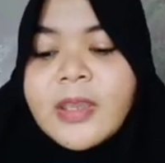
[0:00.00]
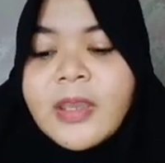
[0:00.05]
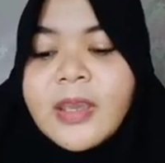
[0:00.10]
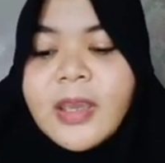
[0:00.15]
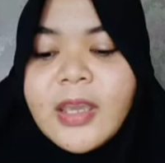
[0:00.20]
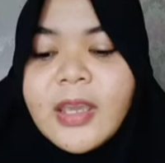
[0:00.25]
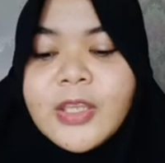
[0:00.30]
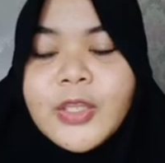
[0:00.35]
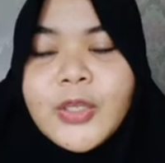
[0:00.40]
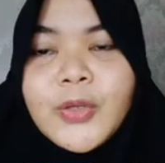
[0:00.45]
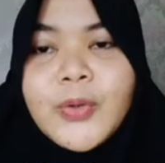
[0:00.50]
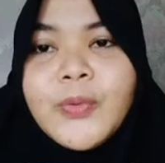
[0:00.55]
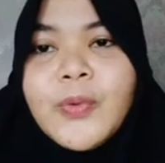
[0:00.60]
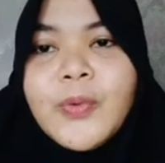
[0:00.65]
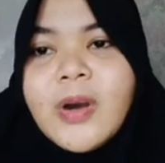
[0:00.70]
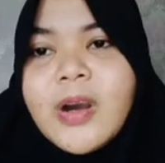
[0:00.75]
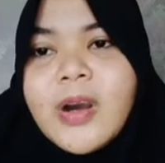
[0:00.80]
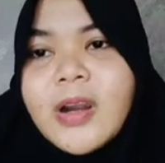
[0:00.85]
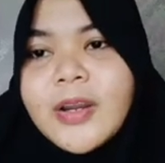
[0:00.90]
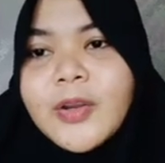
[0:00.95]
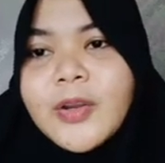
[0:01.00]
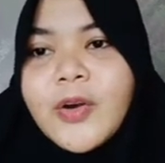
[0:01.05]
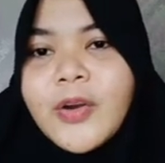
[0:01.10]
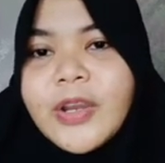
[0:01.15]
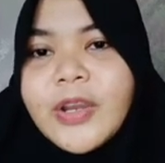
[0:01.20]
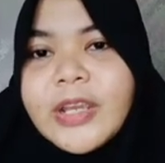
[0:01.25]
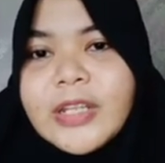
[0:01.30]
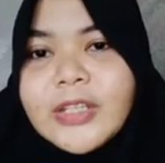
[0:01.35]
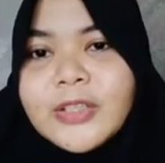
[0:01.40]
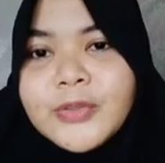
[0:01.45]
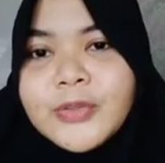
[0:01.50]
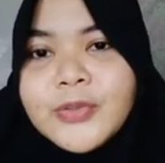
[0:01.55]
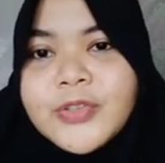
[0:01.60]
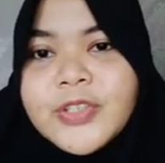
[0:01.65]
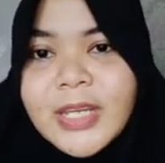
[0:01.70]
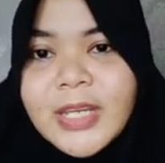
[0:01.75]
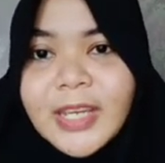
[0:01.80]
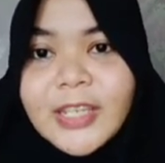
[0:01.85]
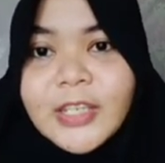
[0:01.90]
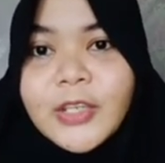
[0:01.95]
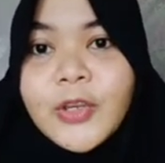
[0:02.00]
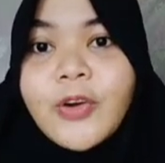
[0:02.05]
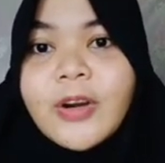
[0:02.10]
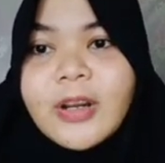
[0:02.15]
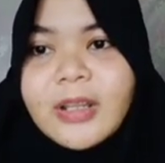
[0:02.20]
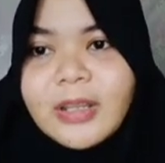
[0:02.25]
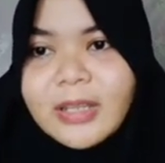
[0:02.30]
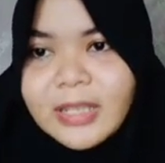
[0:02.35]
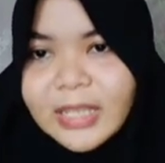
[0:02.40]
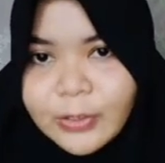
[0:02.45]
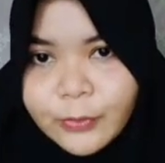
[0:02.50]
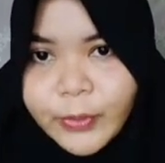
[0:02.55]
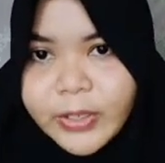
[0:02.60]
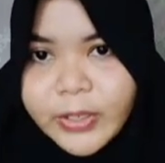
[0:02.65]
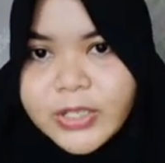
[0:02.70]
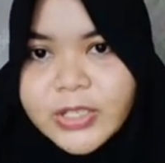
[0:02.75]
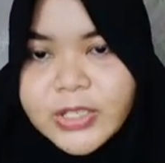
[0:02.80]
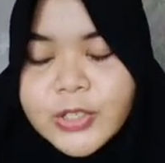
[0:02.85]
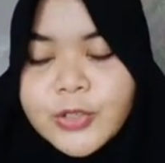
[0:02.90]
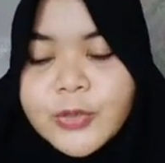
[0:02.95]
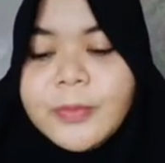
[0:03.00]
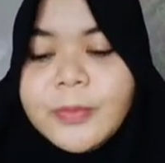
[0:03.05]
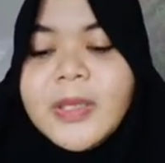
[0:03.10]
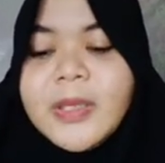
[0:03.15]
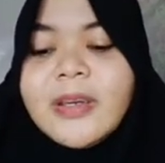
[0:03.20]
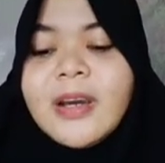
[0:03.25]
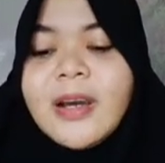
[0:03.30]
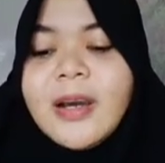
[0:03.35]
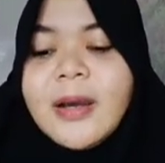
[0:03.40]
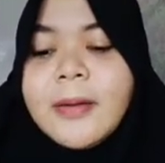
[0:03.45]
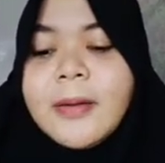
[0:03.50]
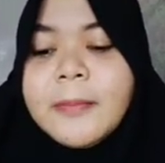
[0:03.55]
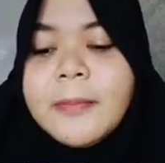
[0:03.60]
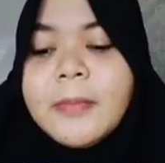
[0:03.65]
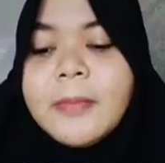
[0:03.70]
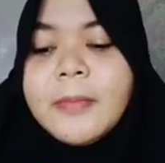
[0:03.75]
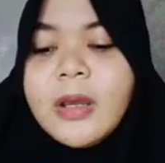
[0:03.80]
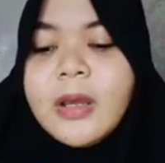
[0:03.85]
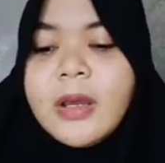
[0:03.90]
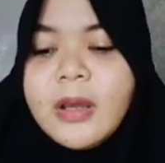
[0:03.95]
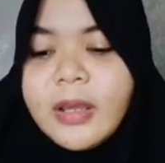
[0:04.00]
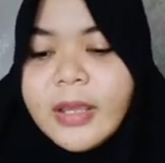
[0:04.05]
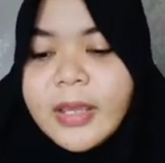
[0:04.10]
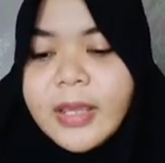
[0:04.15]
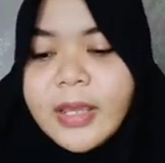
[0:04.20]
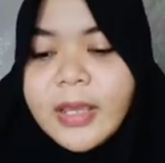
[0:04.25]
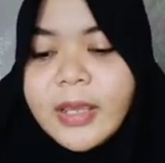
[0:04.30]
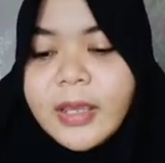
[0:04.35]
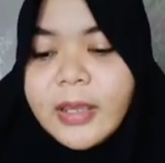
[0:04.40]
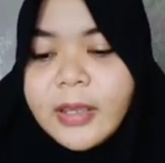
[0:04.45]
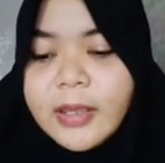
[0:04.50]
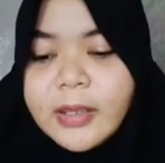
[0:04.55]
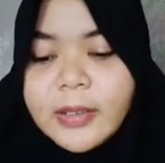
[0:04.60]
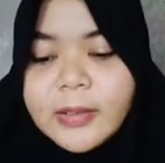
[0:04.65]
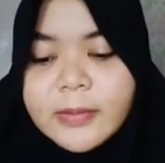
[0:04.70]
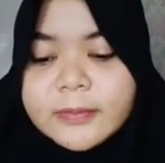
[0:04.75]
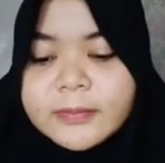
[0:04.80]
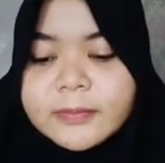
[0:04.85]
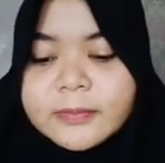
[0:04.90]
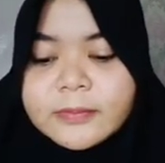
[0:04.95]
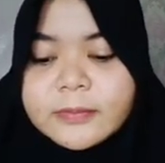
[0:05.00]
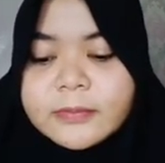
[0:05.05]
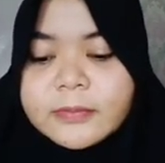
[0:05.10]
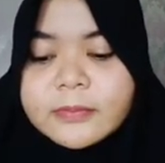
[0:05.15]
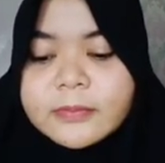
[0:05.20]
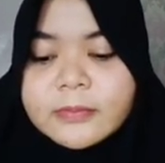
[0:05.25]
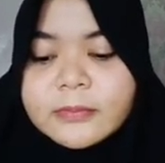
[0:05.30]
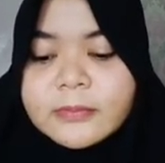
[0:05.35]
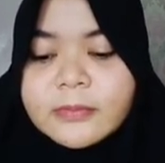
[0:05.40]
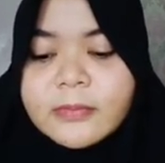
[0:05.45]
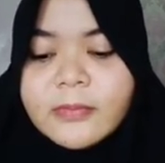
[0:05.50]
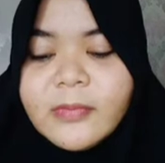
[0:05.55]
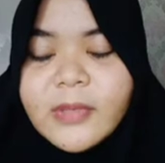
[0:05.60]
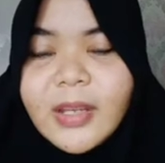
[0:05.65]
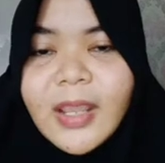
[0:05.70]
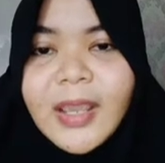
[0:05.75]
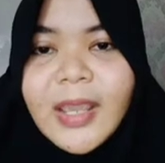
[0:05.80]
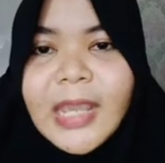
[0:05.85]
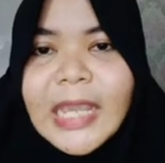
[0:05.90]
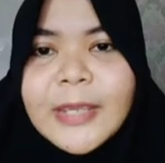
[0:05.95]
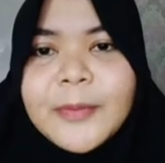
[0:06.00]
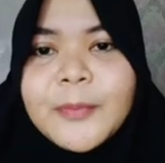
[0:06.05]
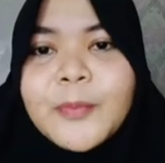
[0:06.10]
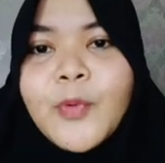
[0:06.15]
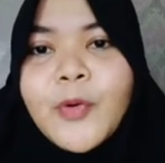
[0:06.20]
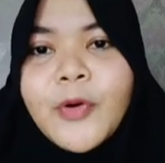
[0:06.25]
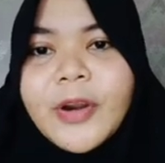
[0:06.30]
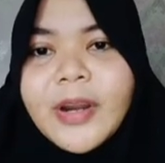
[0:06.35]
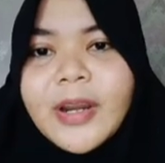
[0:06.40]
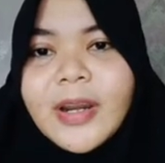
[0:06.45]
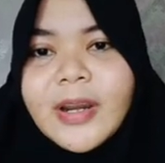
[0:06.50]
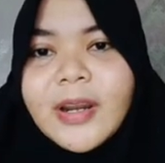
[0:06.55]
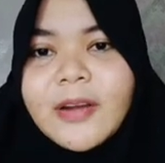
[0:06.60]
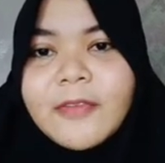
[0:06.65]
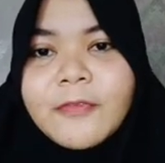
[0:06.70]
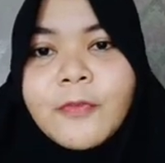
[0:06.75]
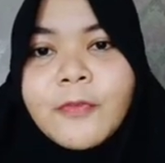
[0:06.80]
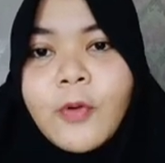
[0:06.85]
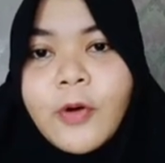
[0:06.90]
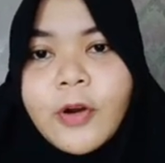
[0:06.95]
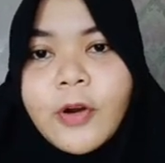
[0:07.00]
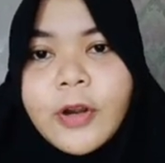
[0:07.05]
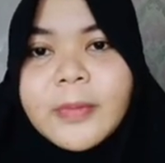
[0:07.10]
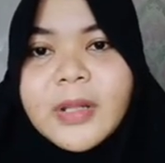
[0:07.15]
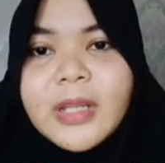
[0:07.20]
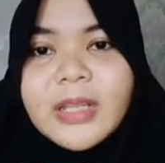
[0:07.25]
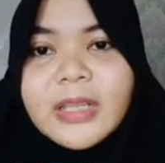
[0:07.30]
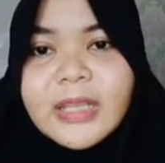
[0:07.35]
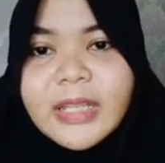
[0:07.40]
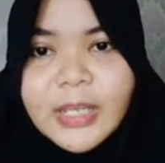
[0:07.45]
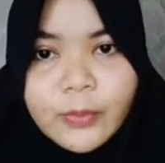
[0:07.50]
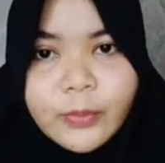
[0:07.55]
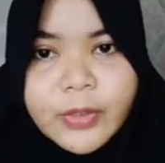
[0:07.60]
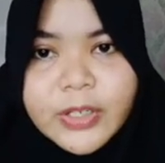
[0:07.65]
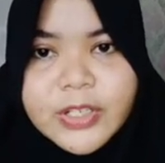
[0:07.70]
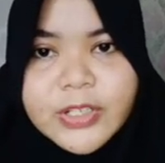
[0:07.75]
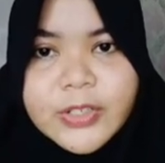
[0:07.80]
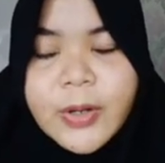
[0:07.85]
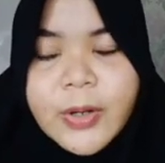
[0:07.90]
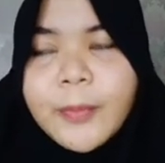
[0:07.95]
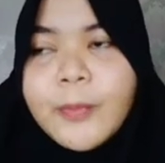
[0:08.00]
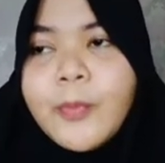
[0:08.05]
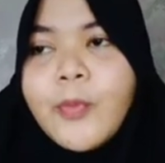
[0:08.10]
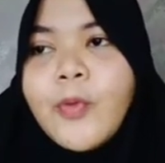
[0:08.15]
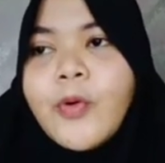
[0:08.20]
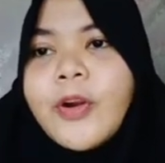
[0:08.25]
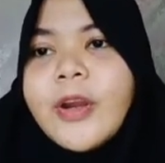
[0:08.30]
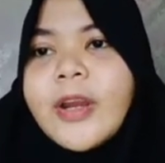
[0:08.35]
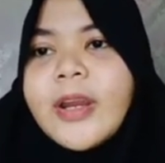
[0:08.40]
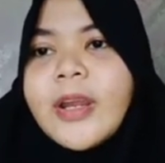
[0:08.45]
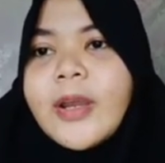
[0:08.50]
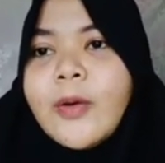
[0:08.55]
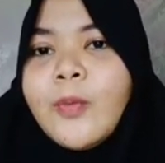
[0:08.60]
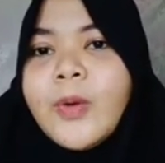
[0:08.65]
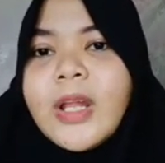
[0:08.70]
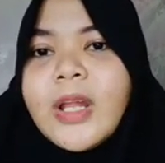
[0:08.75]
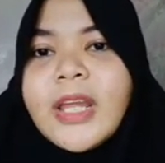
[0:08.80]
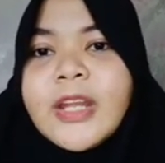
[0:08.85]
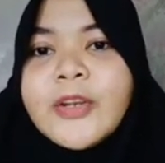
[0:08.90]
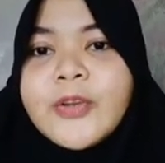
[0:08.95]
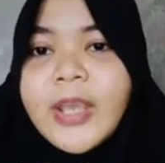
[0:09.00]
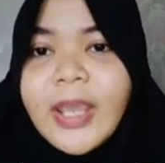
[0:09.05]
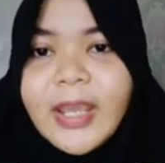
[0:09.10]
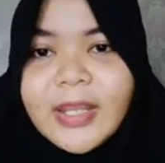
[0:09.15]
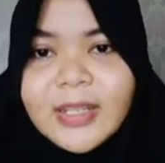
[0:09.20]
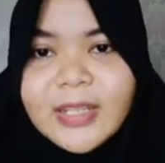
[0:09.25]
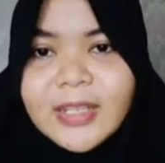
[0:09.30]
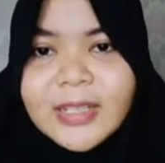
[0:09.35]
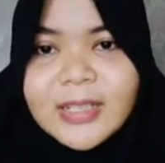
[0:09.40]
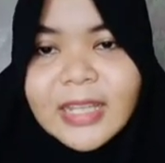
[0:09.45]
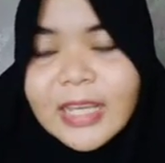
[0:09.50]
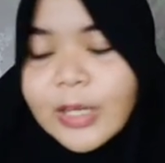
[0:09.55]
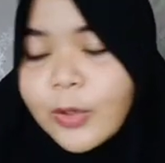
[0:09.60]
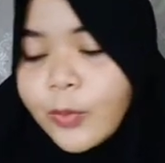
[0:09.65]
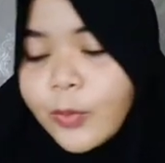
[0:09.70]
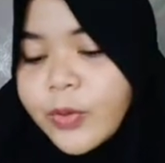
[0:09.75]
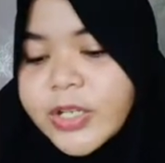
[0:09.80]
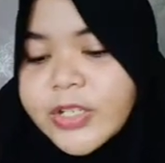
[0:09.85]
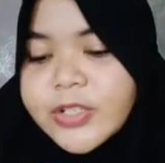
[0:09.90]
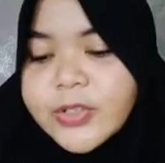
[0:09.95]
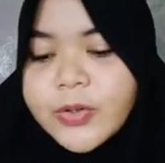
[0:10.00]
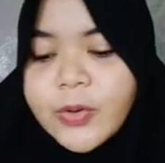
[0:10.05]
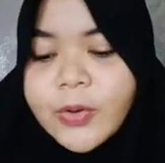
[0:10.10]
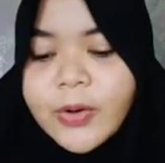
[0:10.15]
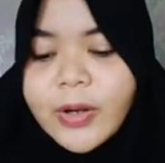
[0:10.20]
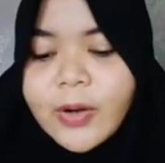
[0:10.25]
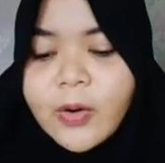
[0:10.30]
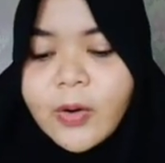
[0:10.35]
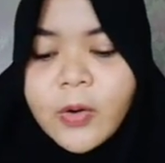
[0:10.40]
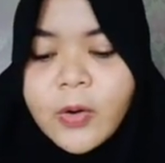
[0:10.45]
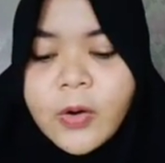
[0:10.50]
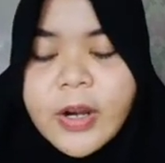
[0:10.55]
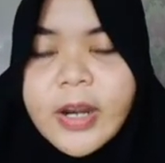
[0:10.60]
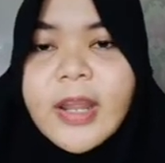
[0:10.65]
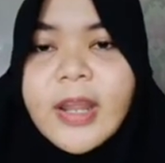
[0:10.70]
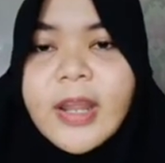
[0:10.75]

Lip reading: you are going to change your language to become a more formal language or more well educated language, or